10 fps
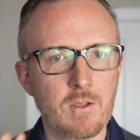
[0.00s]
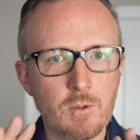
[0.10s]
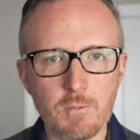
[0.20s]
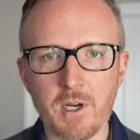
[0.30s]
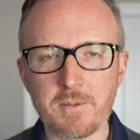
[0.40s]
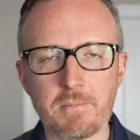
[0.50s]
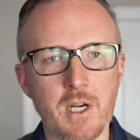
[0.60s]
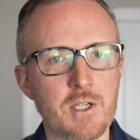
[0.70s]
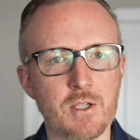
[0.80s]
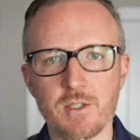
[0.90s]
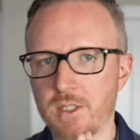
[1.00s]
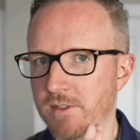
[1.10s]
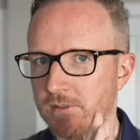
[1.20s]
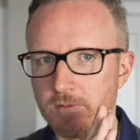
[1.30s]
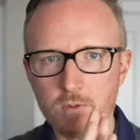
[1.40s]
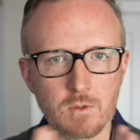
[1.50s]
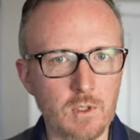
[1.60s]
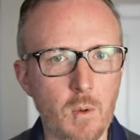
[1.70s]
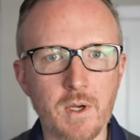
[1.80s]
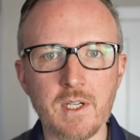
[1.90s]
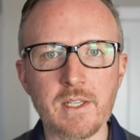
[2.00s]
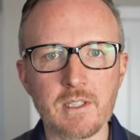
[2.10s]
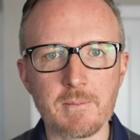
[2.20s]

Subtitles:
Too much pressure. Just no one needs